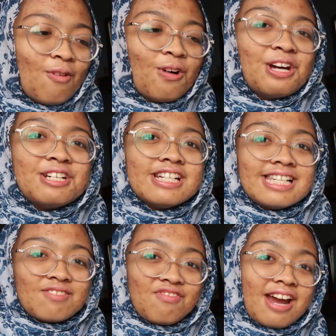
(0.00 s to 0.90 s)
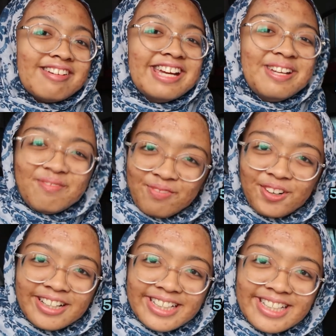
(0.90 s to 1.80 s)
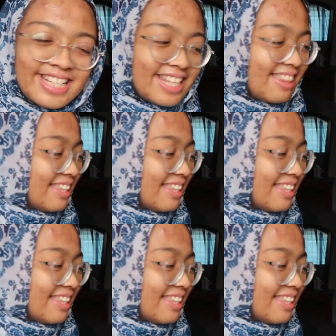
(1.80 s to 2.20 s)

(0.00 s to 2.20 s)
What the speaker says: Water is very important in